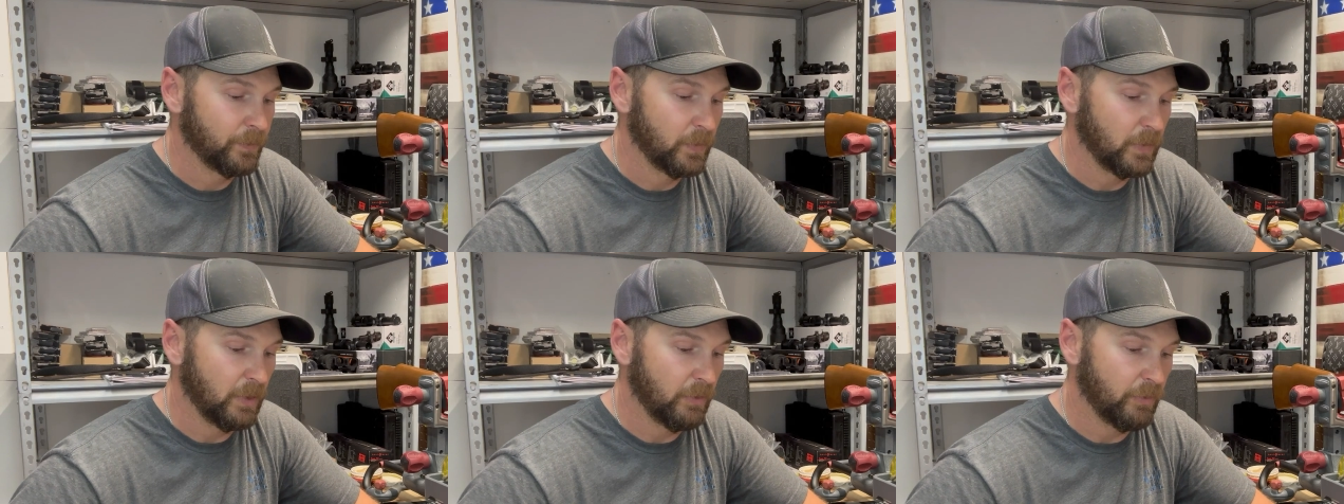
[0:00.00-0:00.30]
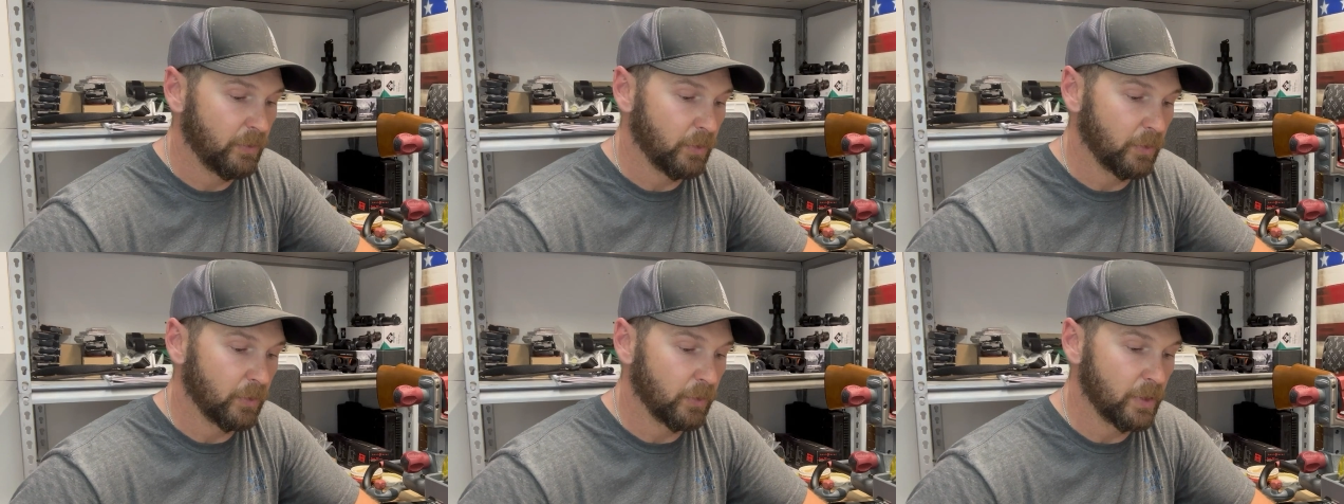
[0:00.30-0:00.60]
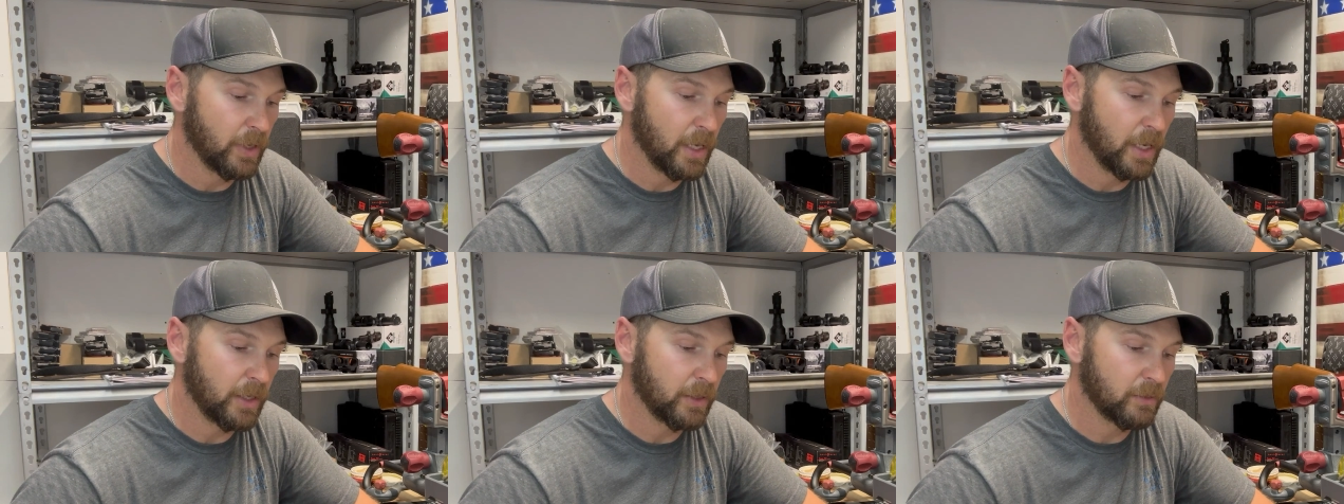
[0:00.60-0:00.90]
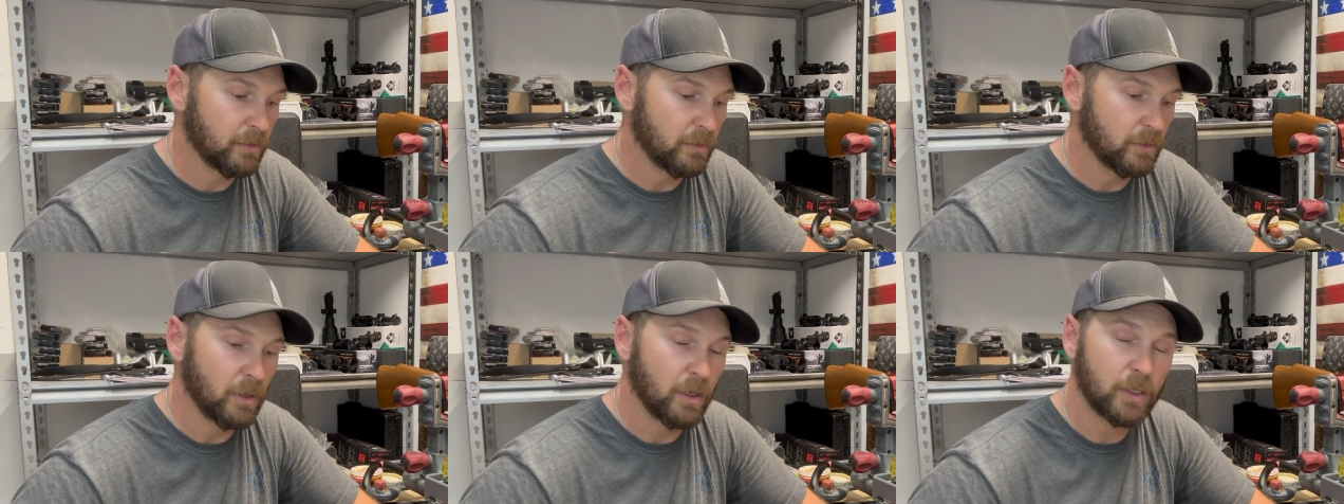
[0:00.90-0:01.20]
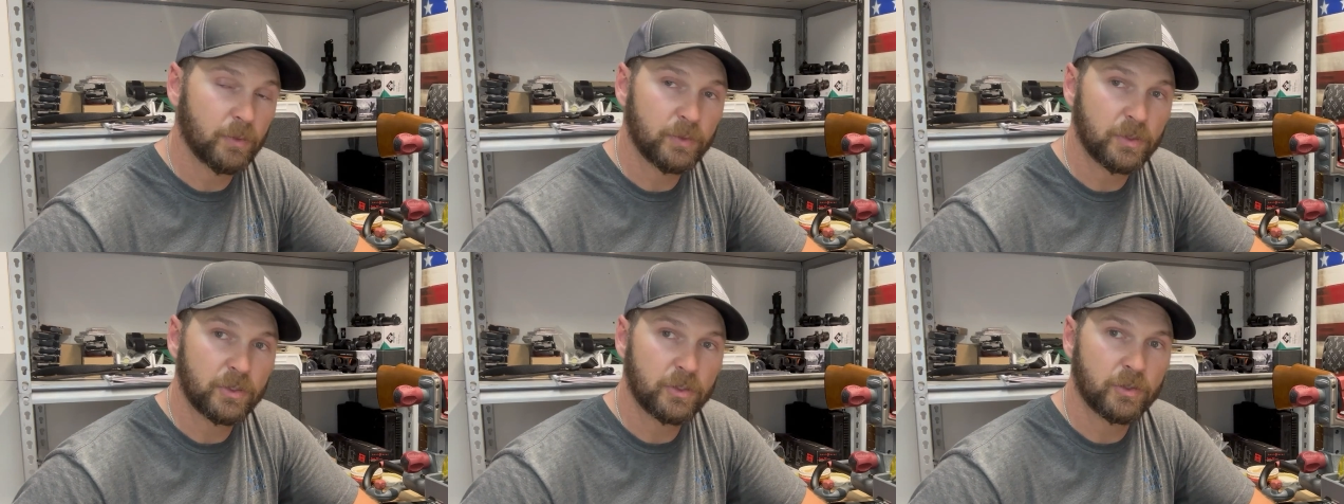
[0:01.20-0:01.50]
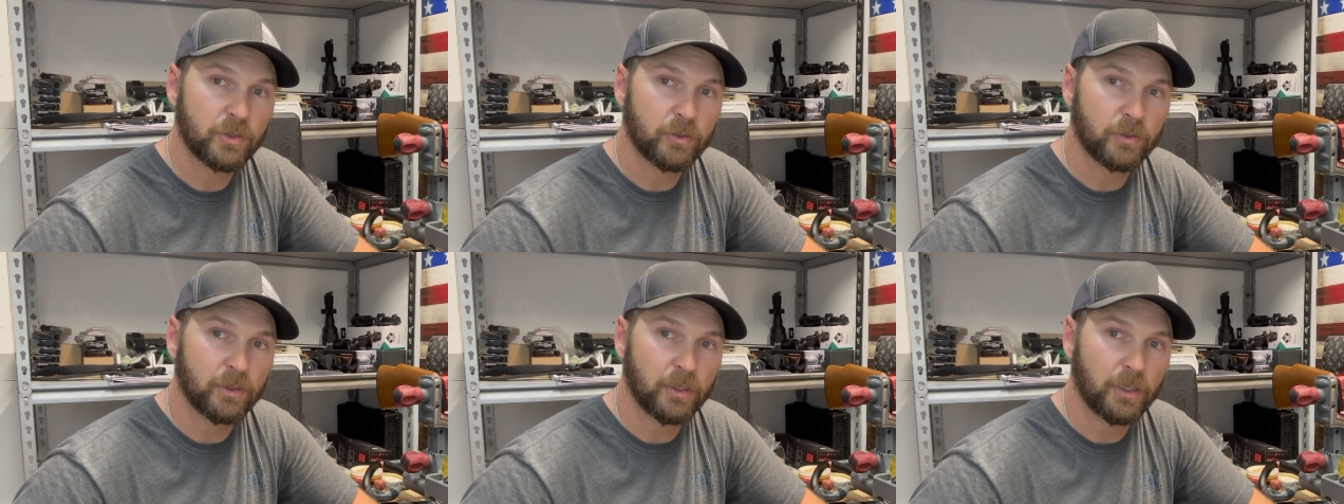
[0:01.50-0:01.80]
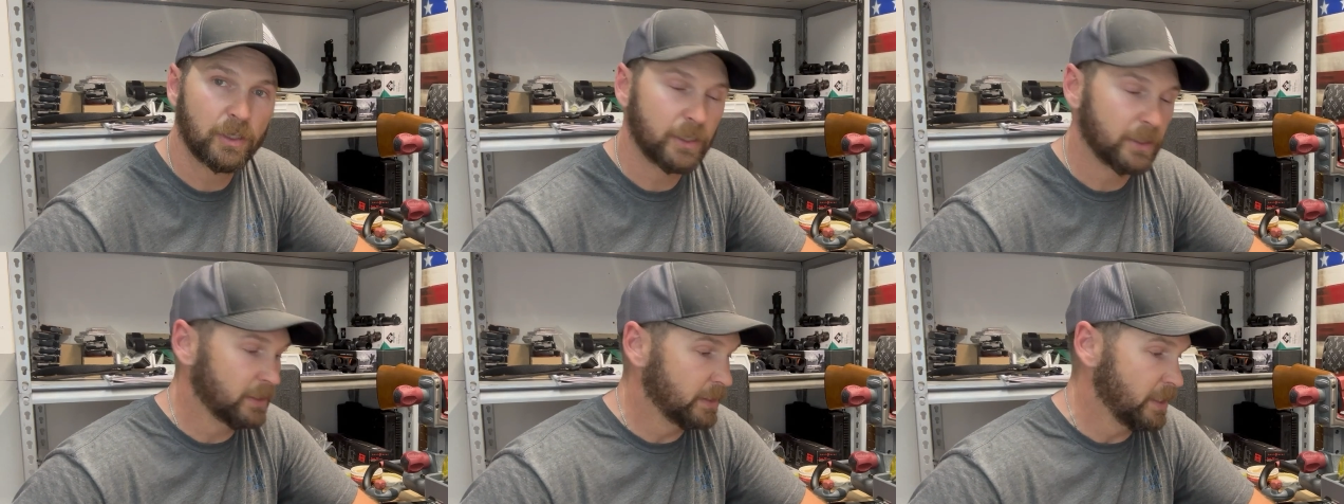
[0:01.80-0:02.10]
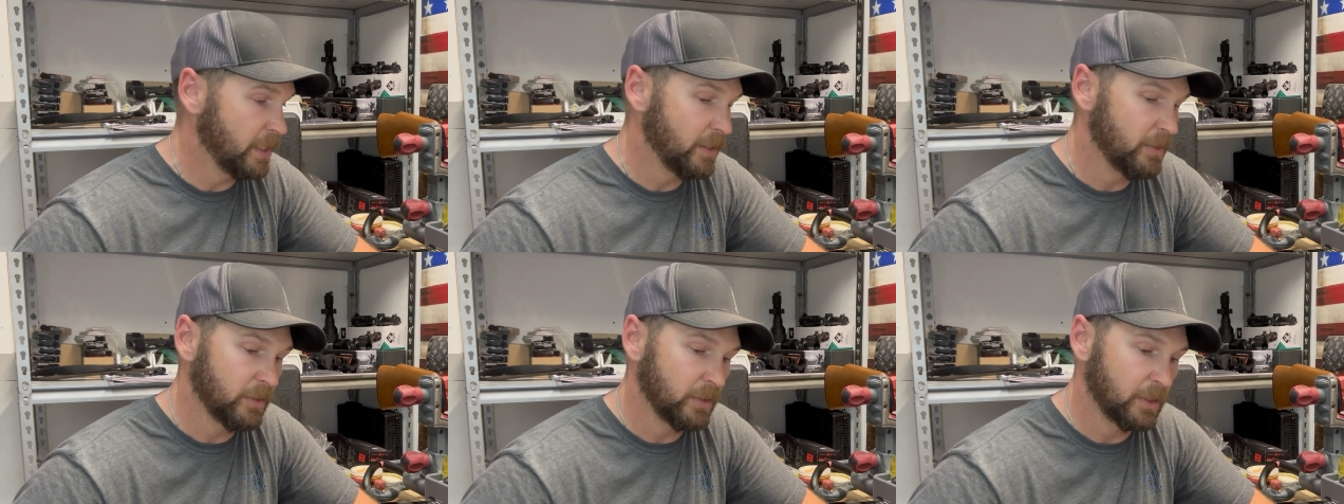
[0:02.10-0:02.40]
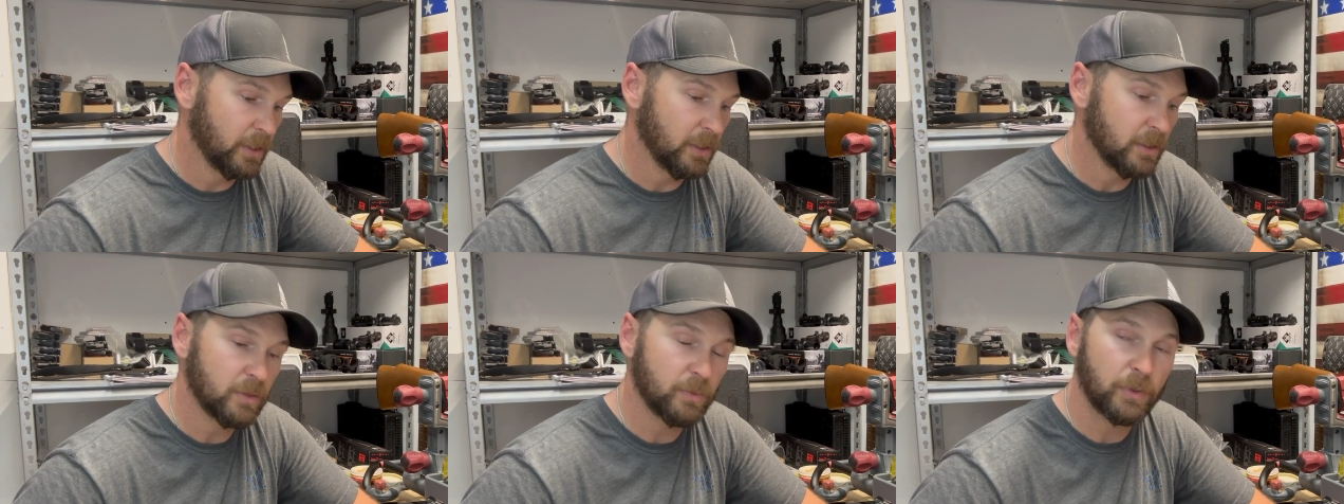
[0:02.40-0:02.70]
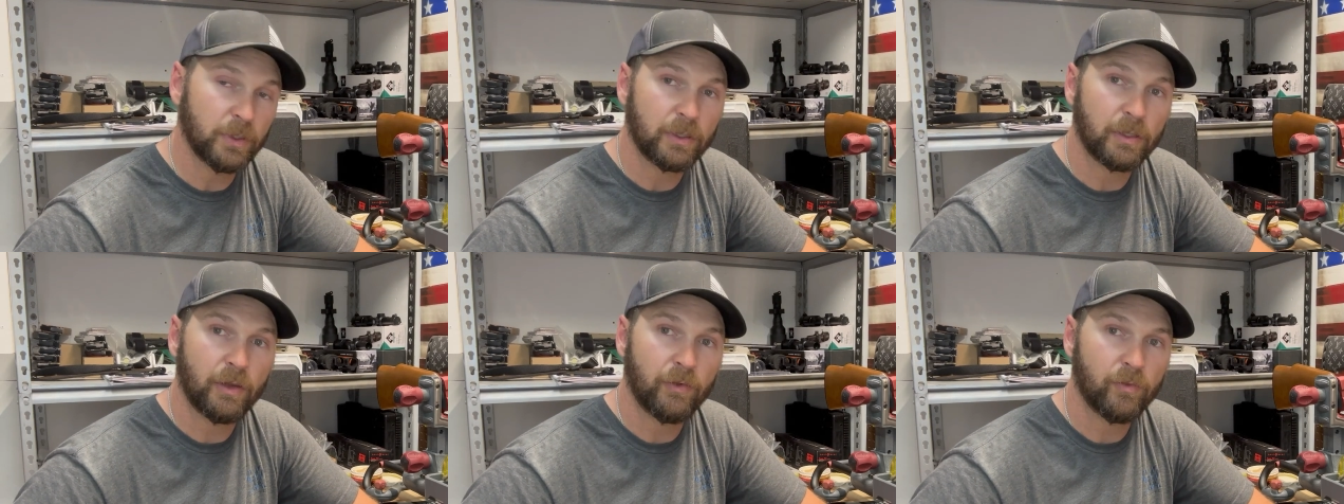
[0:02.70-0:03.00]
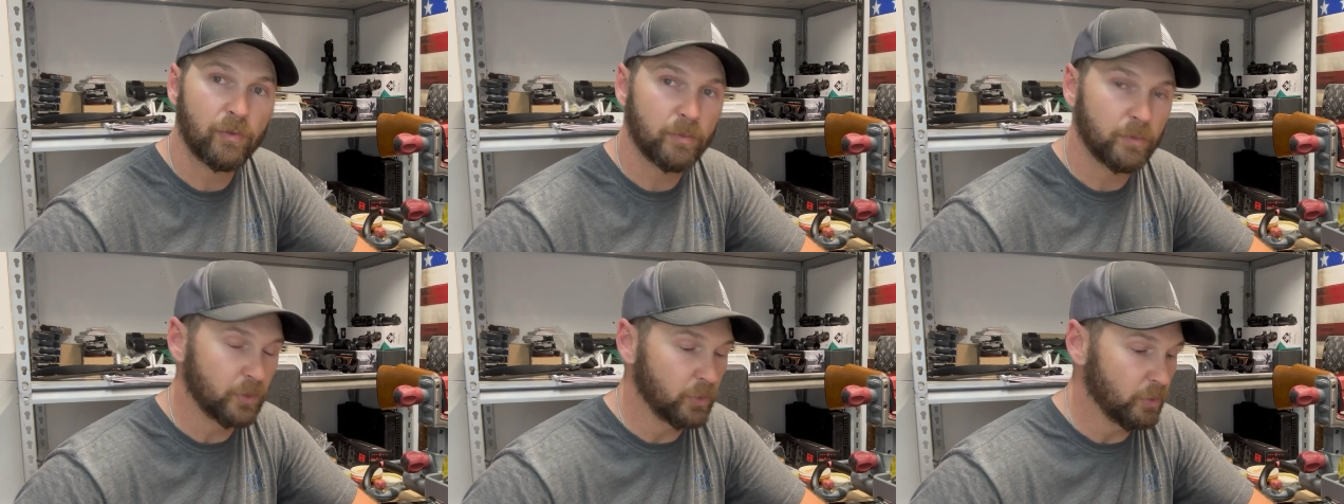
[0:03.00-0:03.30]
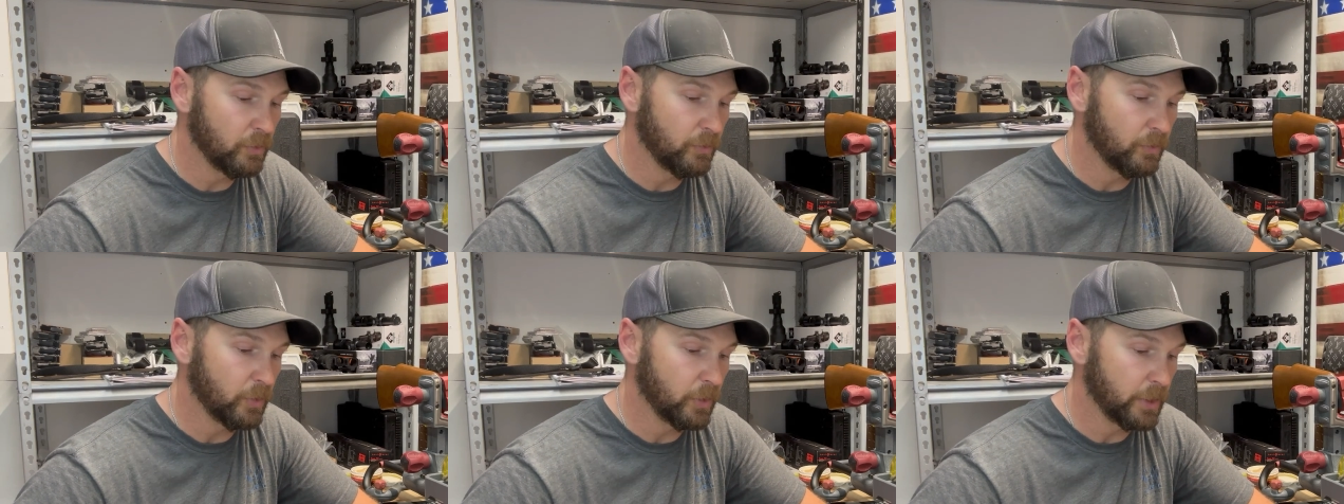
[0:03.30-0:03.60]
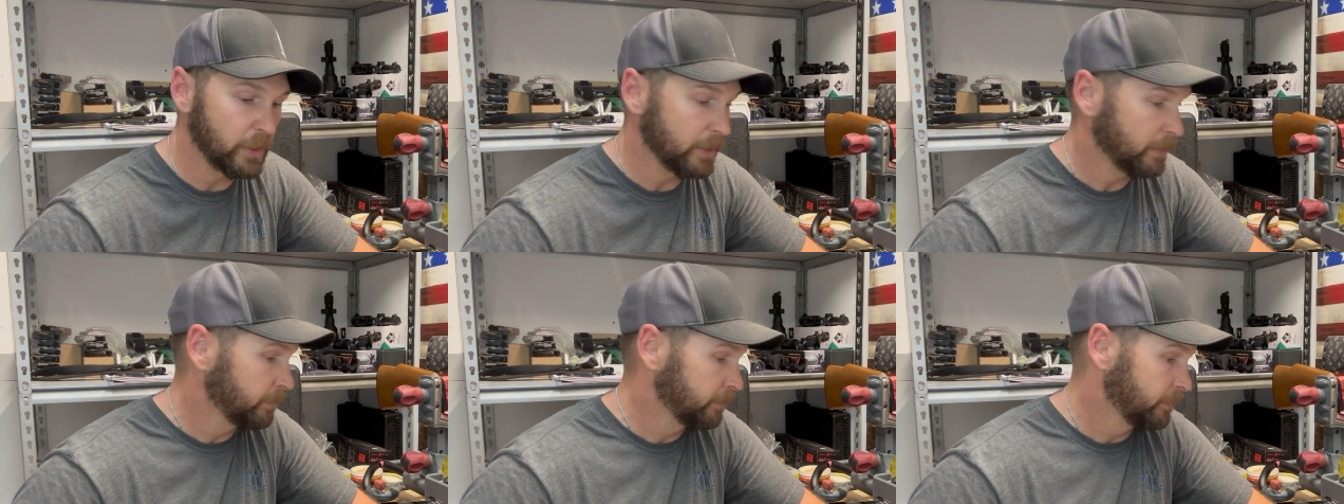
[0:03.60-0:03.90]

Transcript: If you're not 100% certain on it, take it to a gunsmith. Have them do it for you.